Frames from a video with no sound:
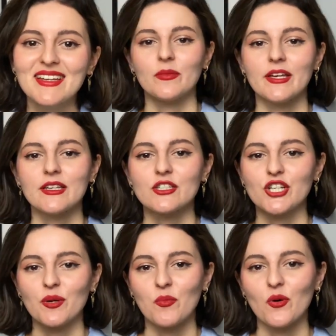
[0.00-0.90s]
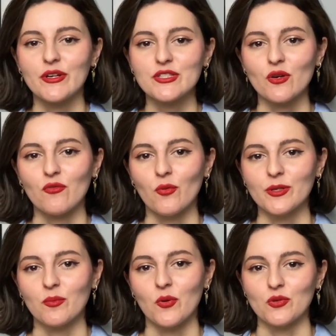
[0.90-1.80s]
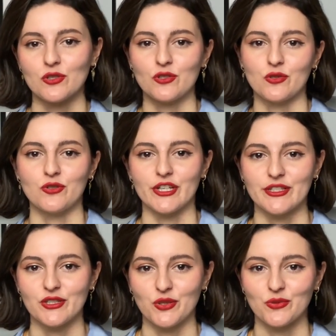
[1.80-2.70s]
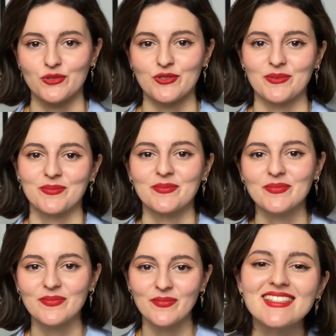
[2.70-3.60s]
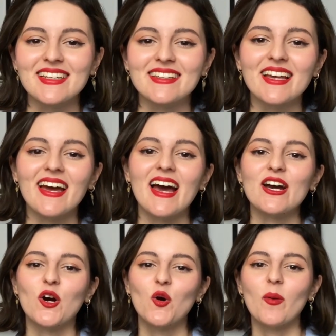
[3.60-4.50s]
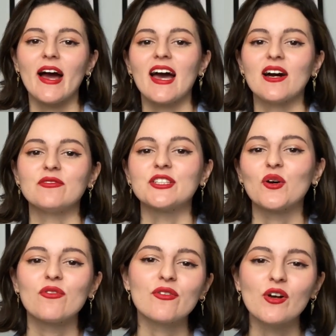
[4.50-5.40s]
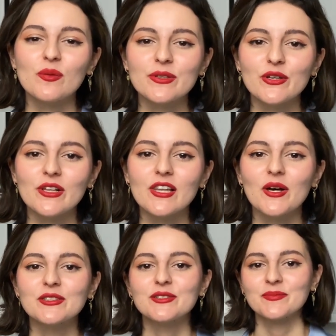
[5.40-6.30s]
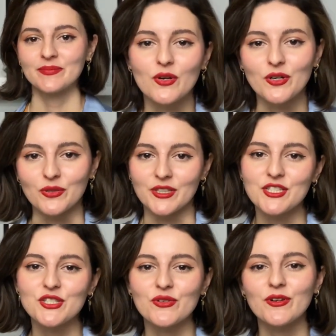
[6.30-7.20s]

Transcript: you can make checkpoints of what poses you just used. That's it. I hope I haven't overwhelmed you a lot. Follow along on